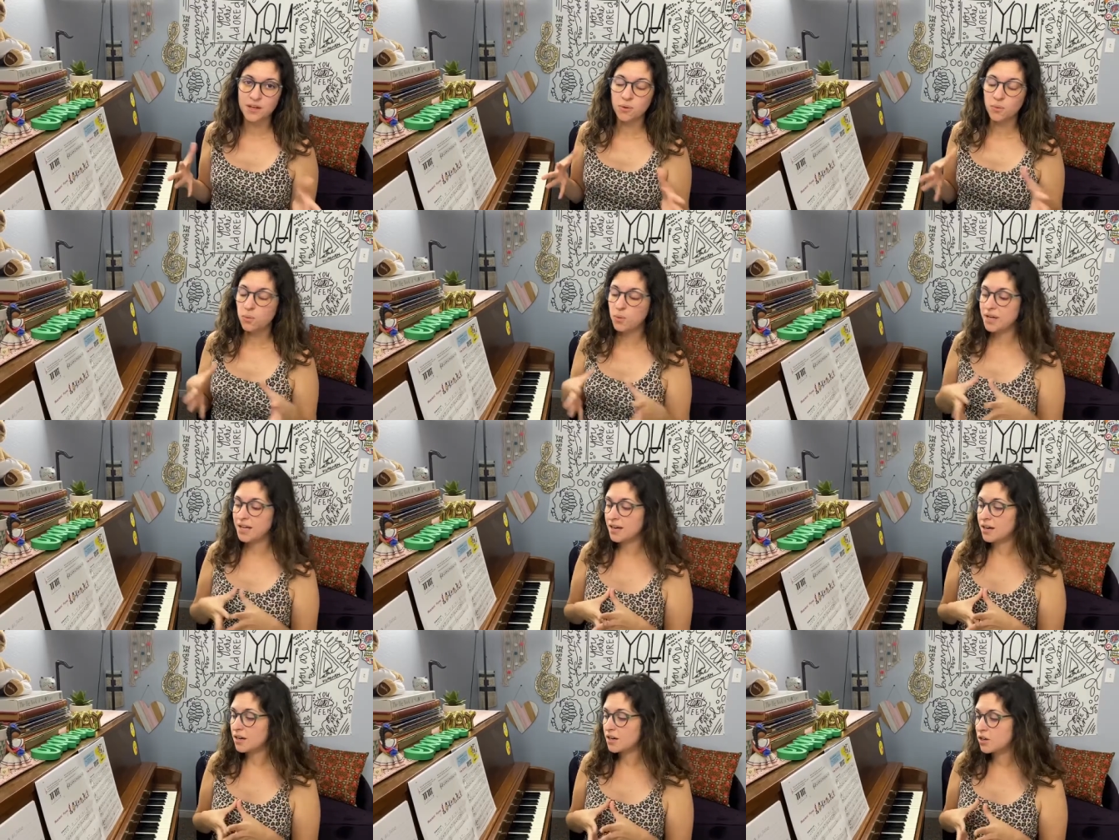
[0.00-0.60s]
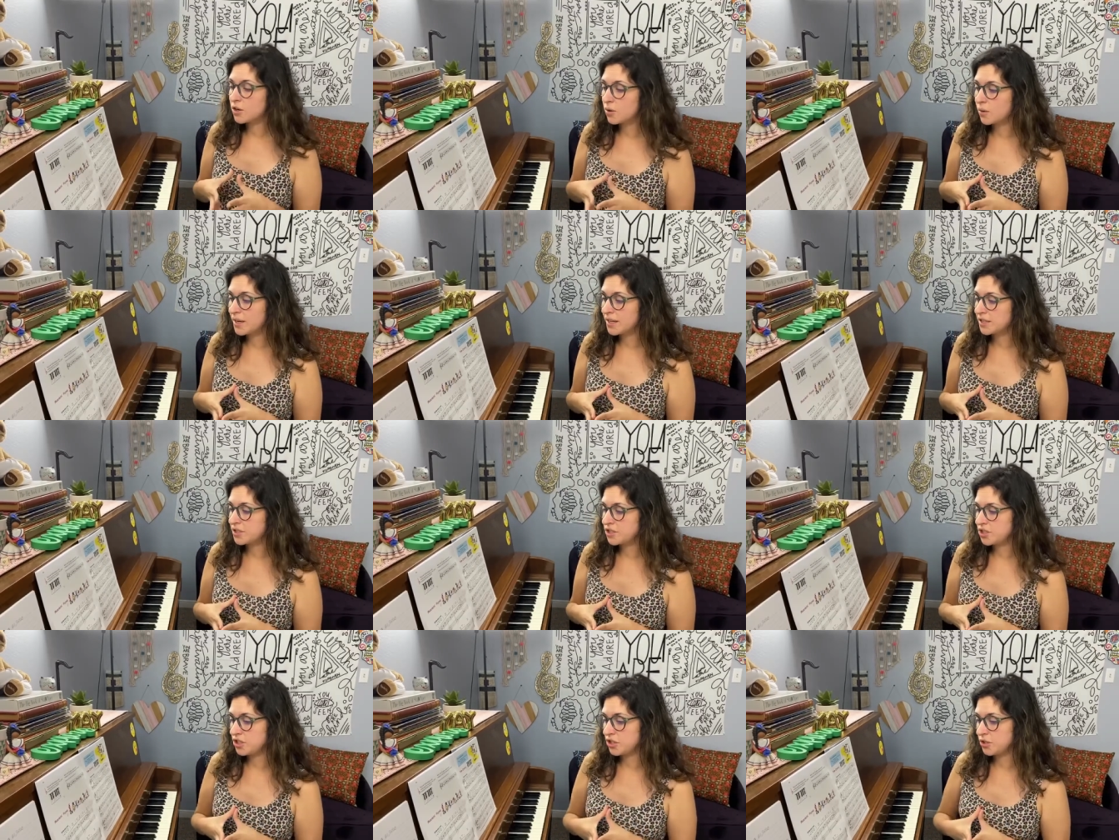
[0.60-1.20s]
We are
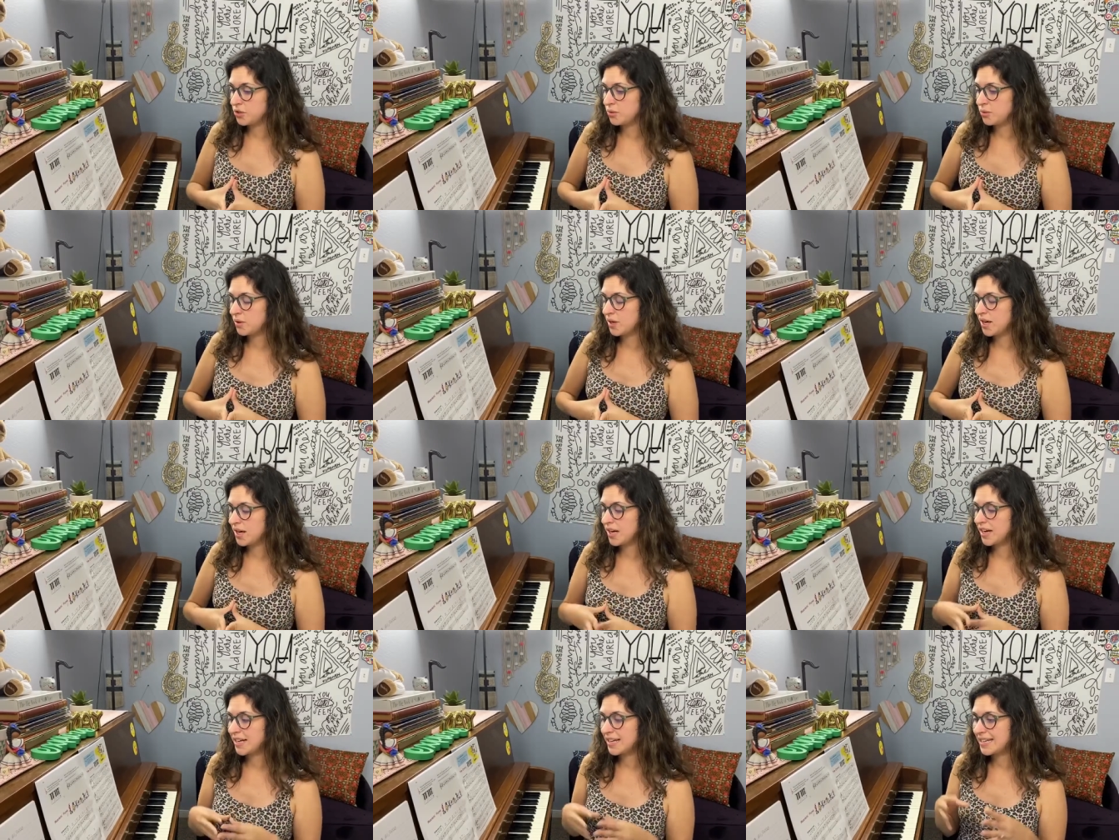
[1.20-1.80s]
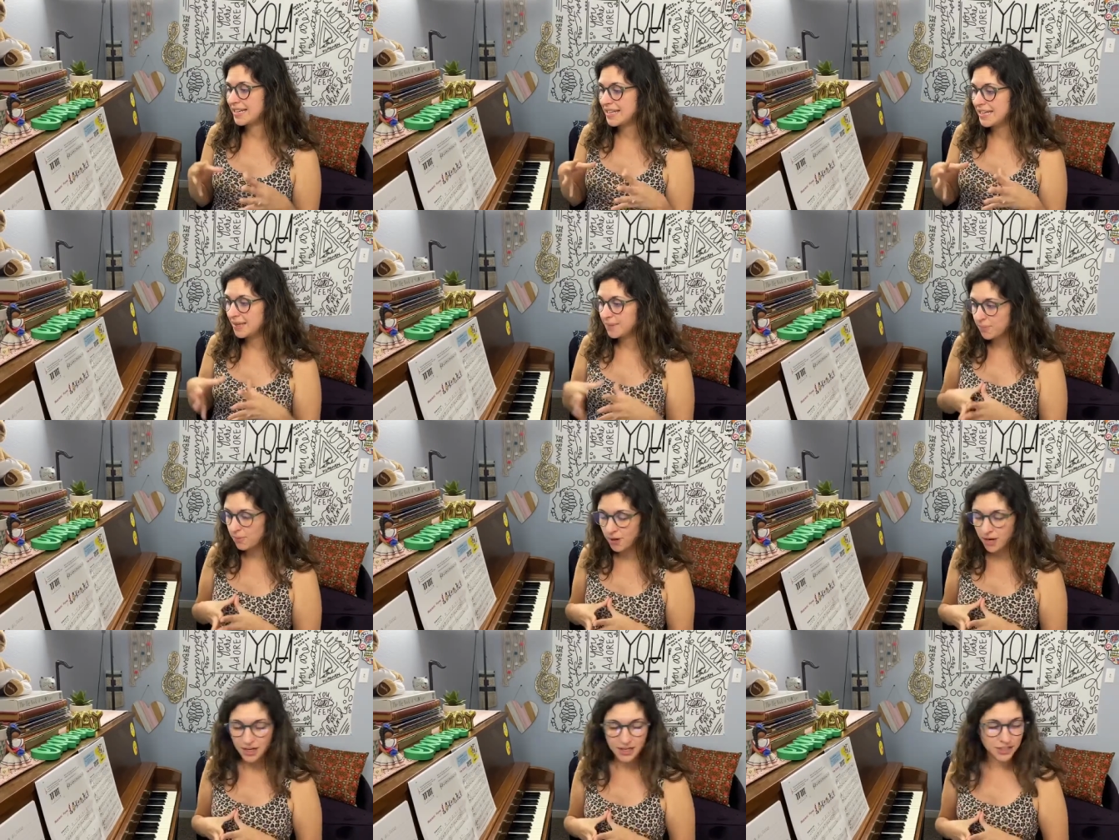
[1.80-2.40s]
going to
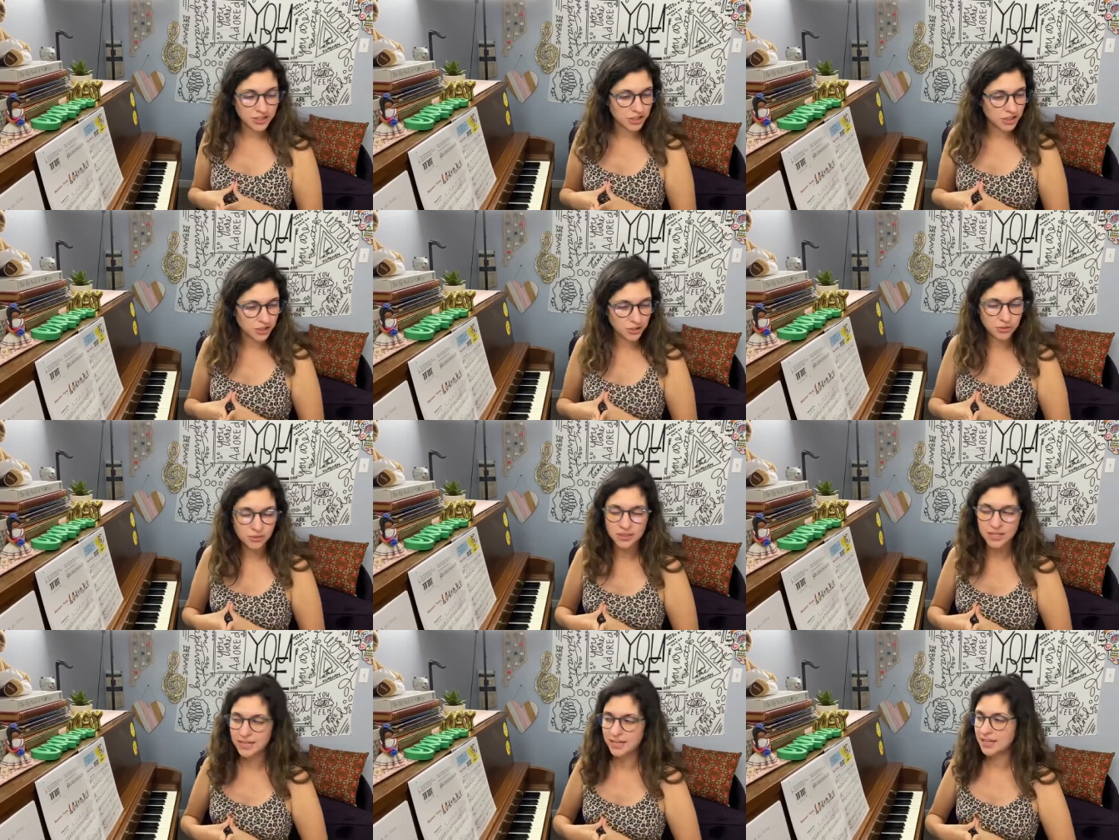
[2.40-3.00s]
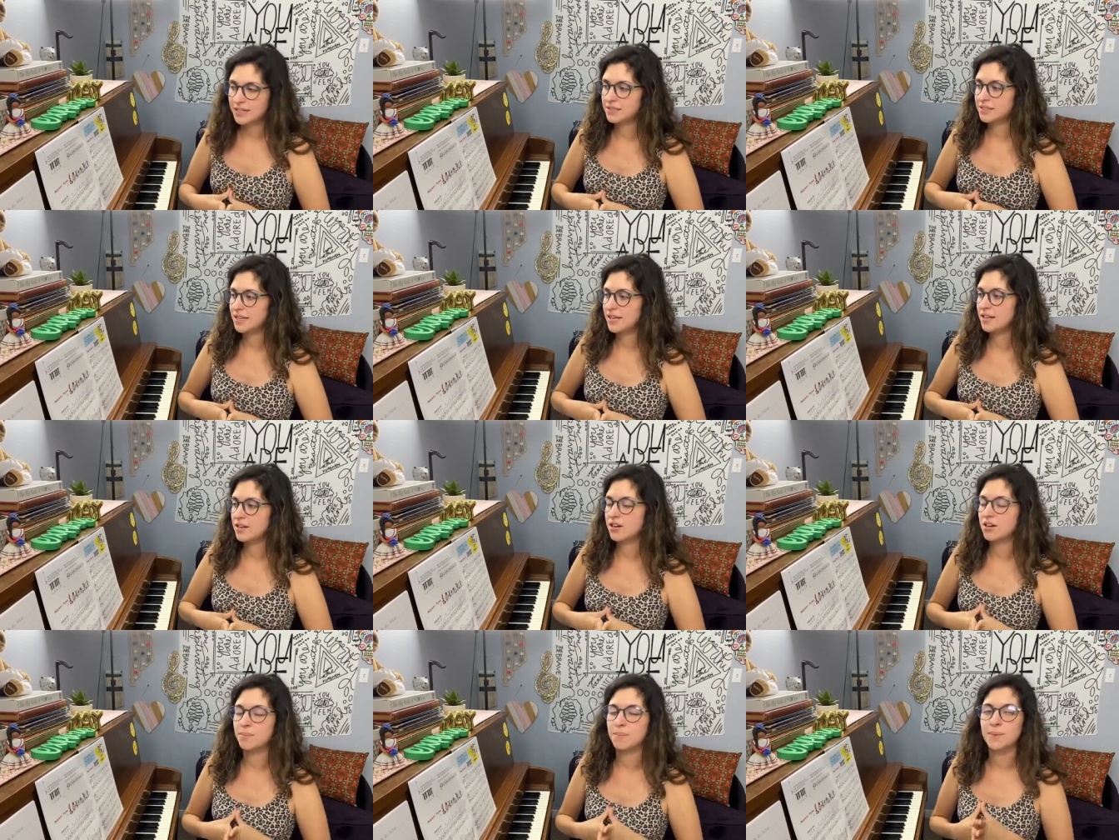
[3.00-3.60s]
keep Rockin' Tune, like I
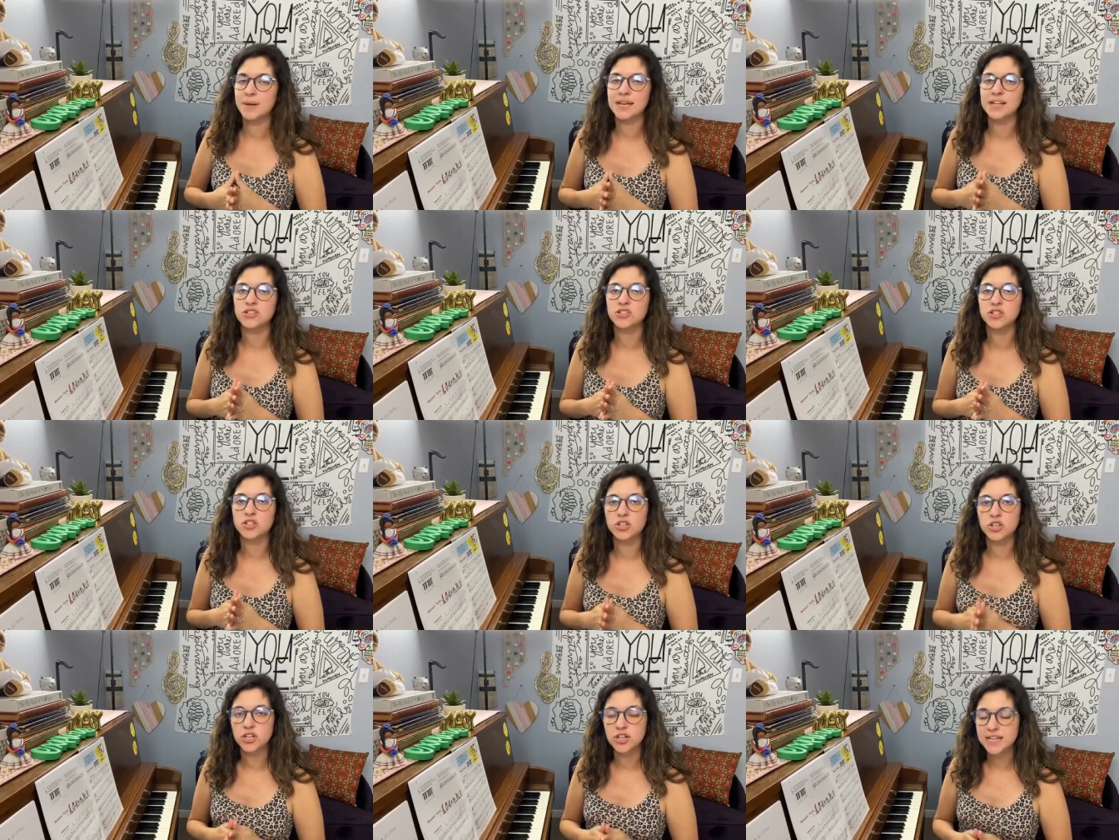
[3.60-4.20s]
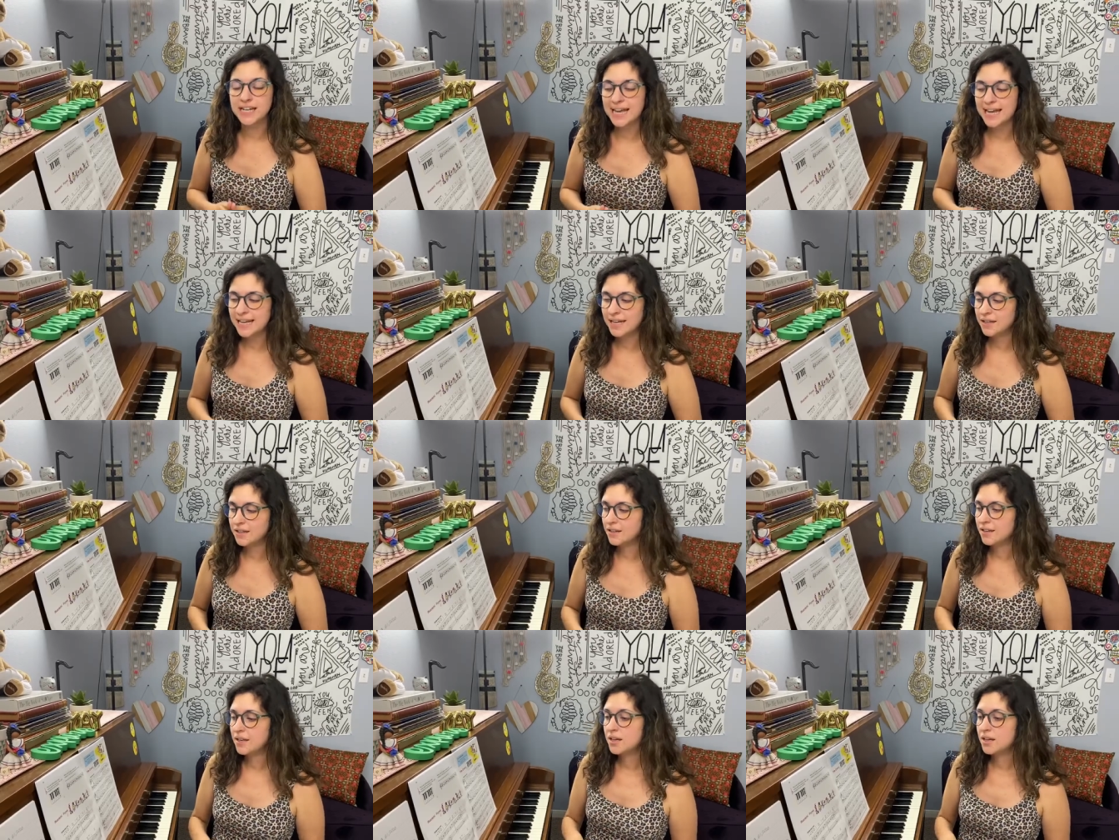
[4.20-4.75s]
said, on page 38,